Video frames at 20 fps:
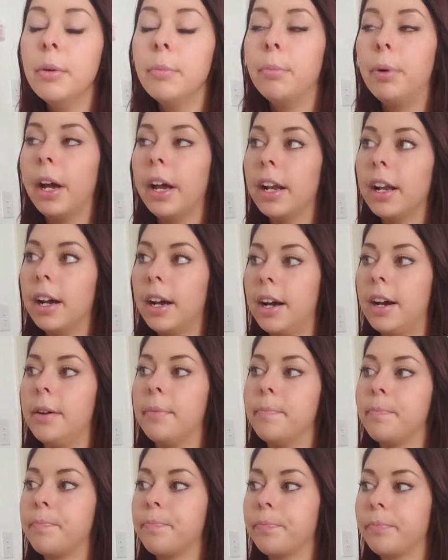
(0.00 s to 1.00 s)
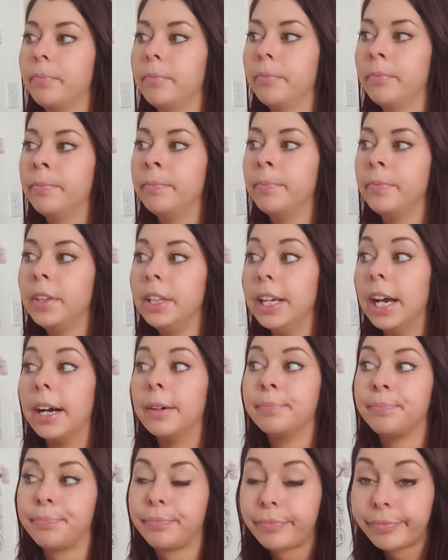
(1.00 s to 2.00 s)
But yeah,
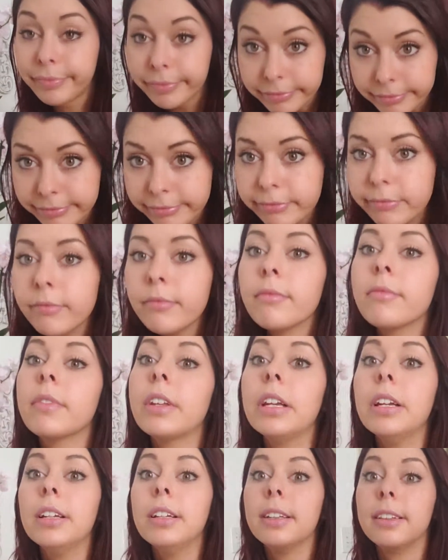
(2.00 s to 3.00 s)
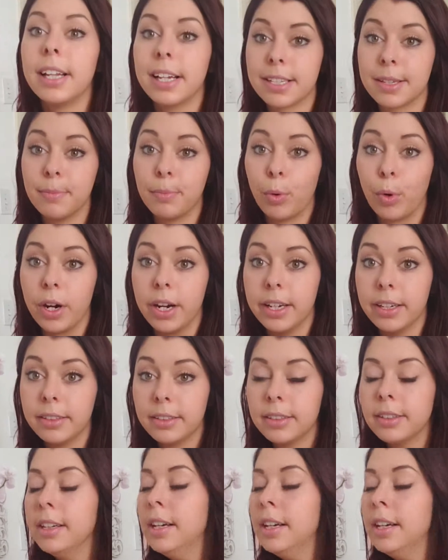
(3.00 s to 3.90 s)
that's important.